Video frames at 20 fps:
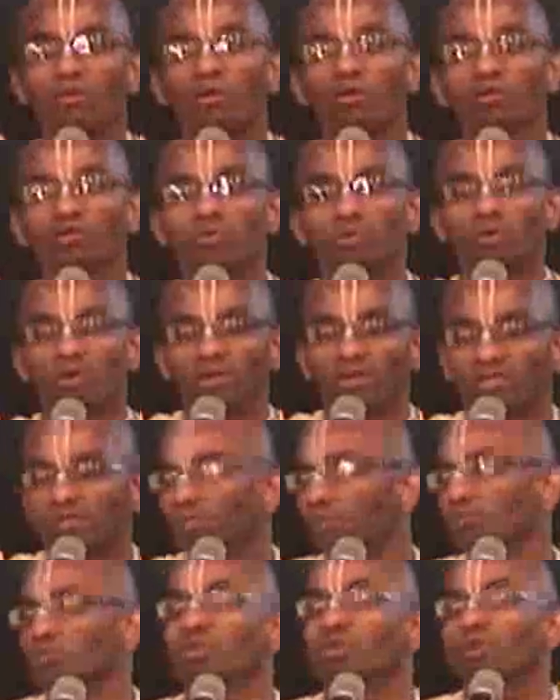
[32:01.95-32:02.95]
gone to a
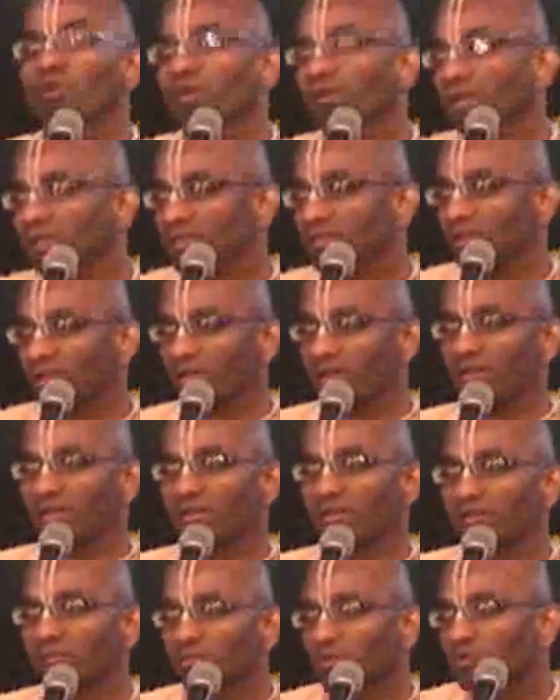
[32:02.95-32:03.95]
spiritual organize,
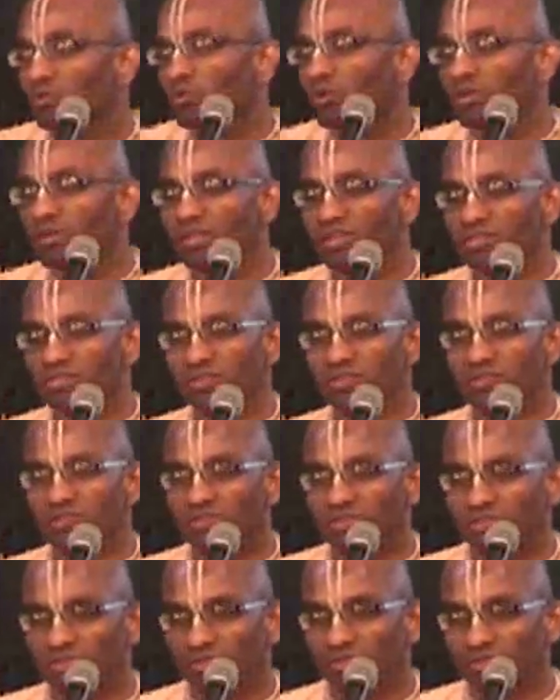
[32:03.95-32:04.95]
uh, spiritual
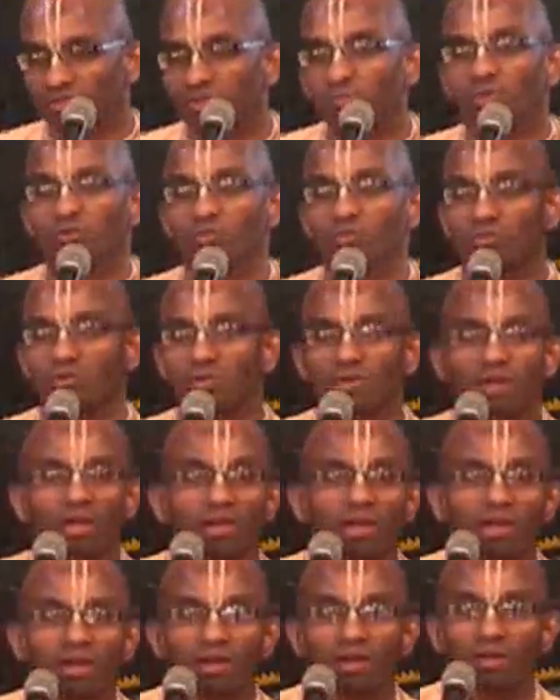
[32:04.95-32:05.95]
teachers, spirit,
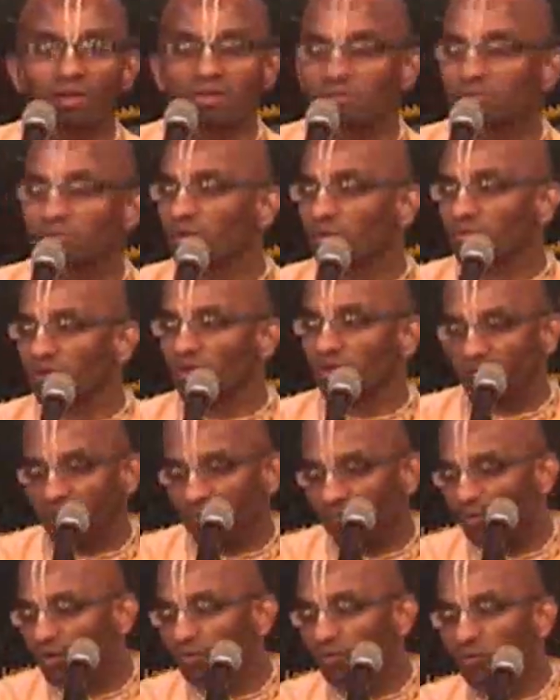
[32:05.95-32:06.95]
uh, spiritual and
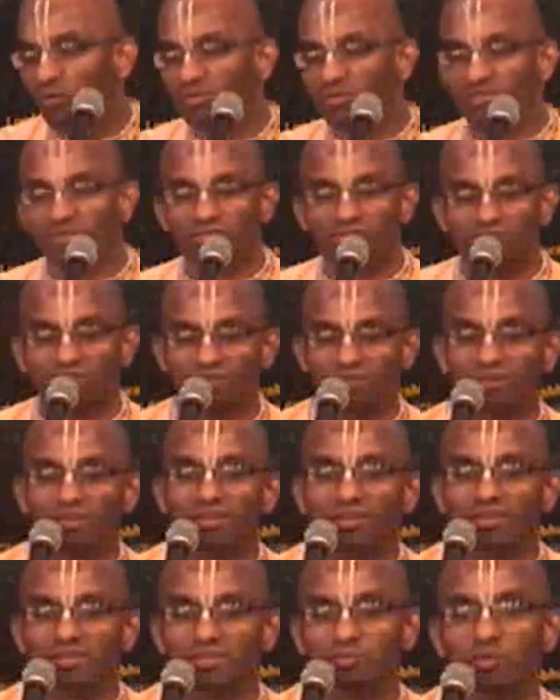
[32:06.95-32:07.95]
double course
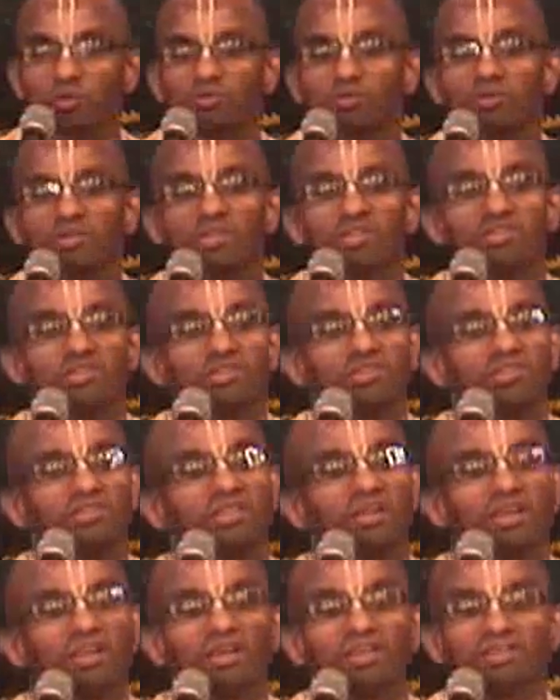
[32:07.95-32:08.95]
spiritual teacher's
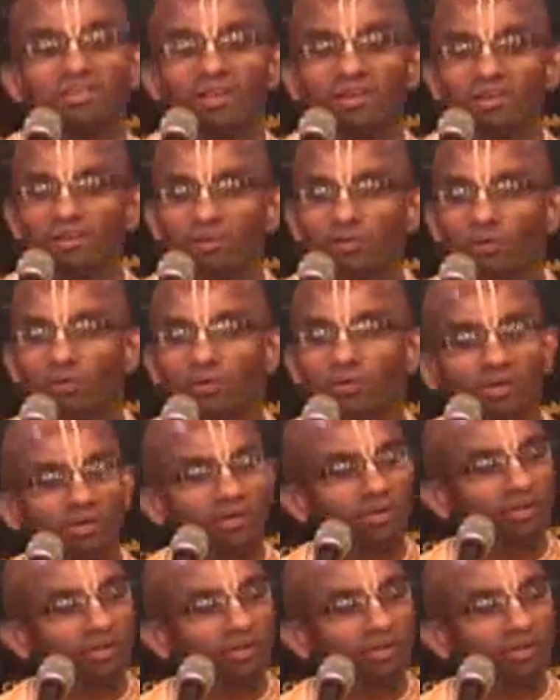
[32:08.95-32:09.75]
class and he told,